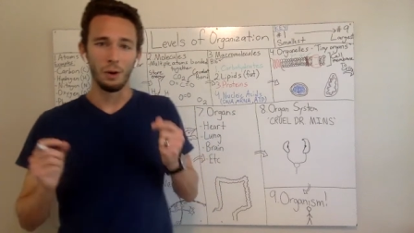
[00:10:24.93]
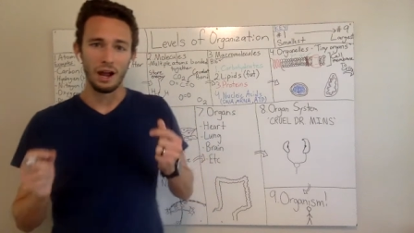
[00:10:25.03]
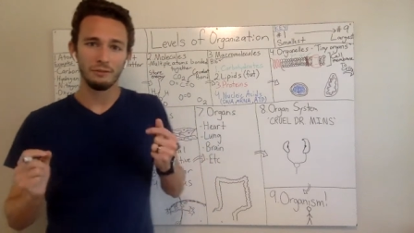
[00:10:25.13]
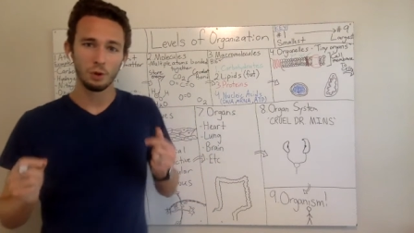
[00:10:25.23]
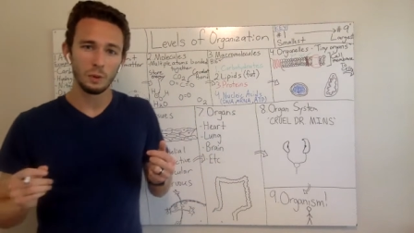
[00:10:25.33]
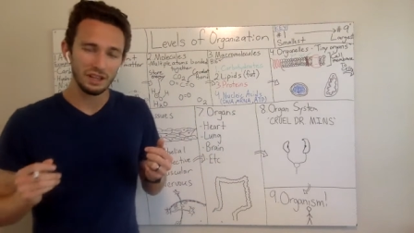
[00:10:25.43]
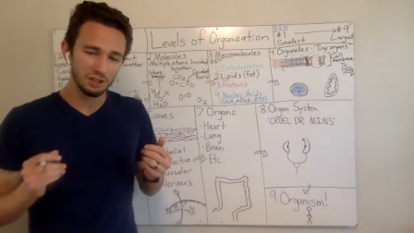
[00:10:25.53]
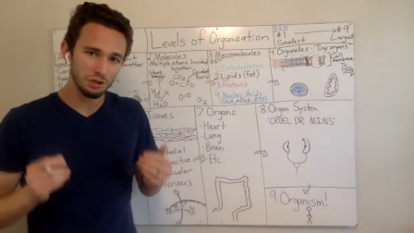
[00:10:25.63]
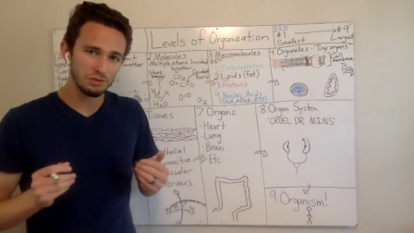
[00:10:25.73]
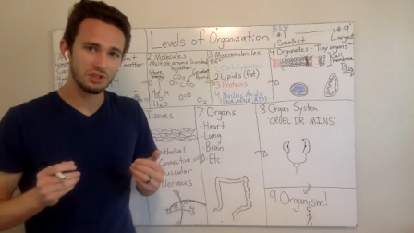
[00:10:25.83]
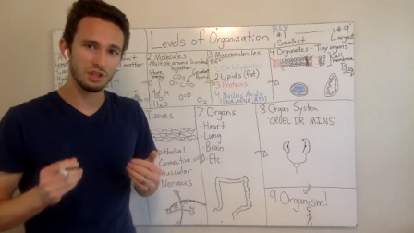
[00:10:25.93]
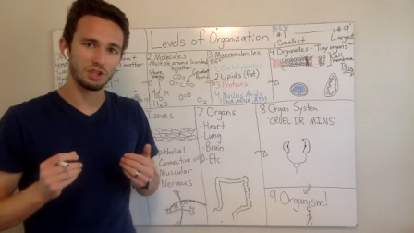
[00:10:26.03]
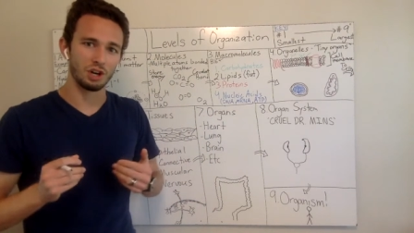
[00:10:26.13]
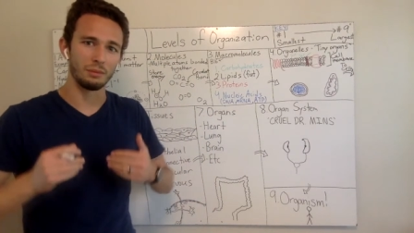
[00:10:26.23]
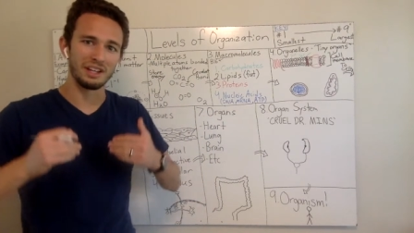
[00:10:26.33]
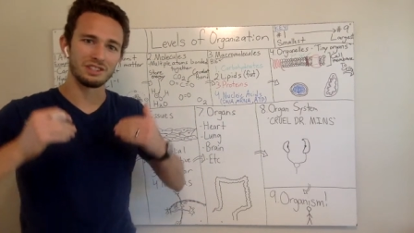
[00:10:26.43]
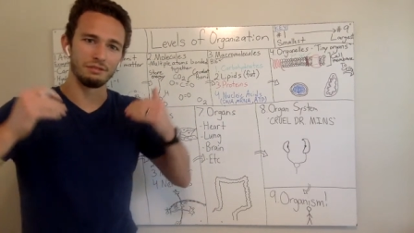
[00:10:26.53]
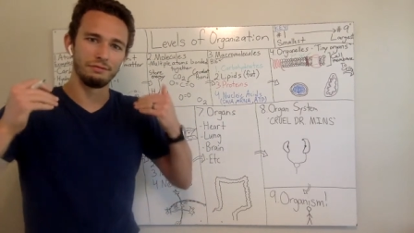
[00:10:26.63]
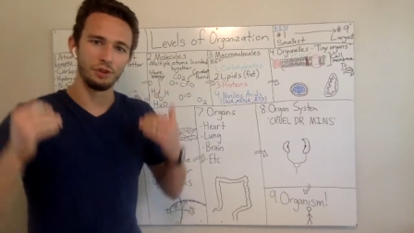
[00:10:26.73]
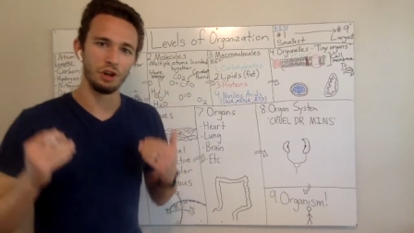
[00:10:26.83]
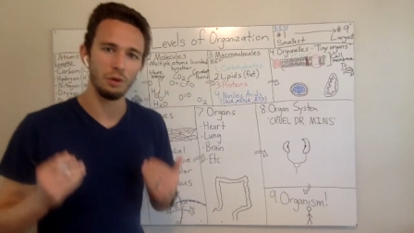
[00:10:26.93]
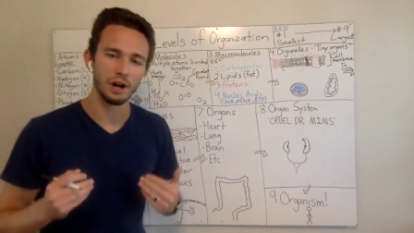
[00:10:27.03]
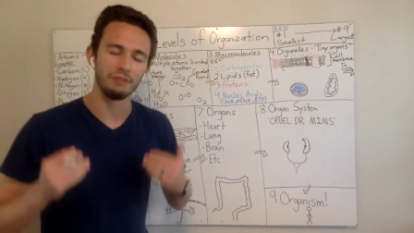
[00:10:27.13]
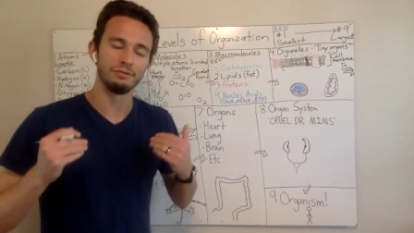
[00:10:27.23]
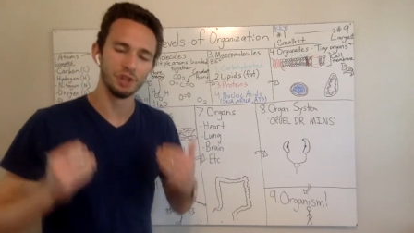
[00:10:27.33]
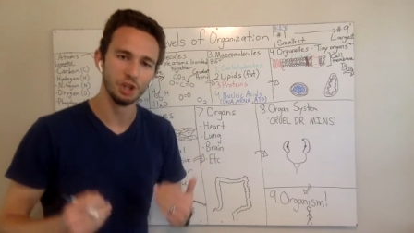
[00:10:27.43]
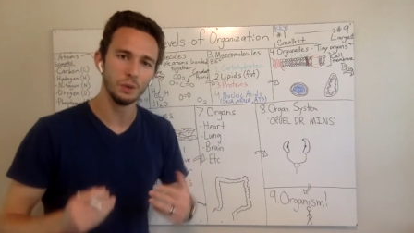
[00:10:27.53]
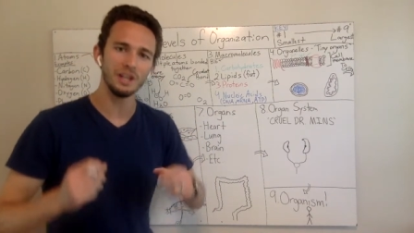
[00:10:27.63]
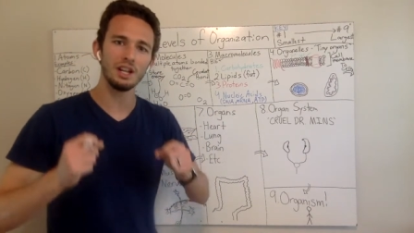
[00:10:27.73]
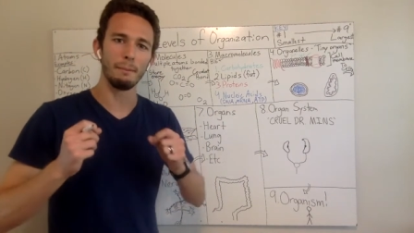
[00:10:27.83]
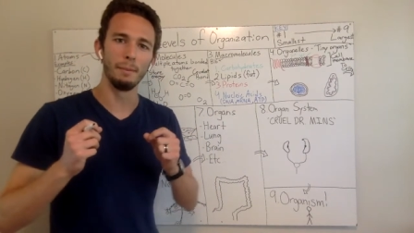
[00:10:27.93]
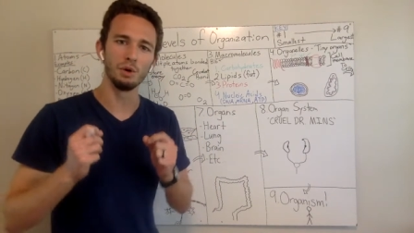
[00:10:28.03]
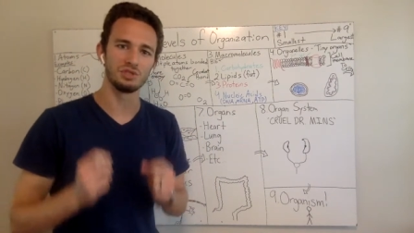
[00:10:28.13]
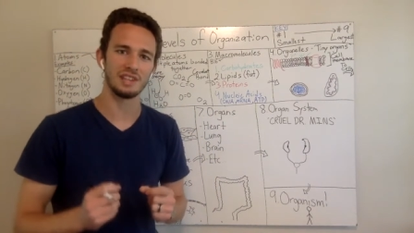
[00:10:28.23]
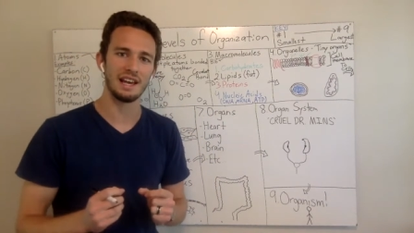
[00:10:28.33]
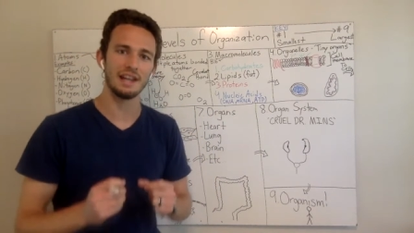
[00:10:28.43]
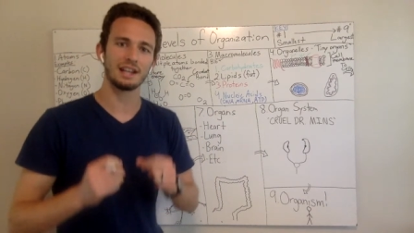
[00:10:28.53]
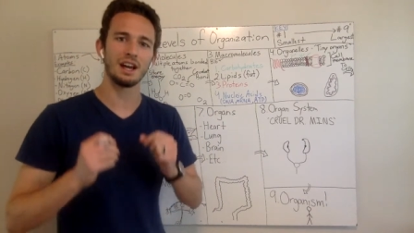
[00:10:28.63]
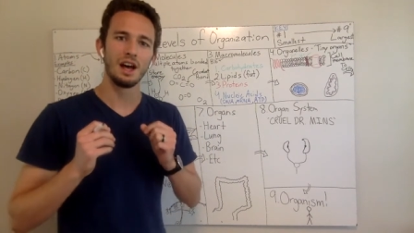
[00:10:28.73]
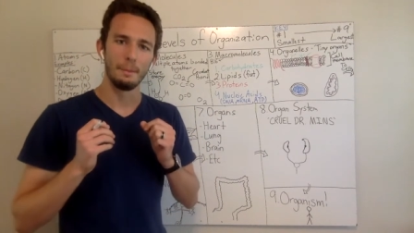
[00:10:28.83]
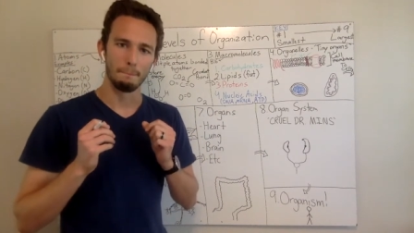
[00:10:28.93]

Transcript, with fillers: However, we use the term, it's a, flow, a fluid mosaic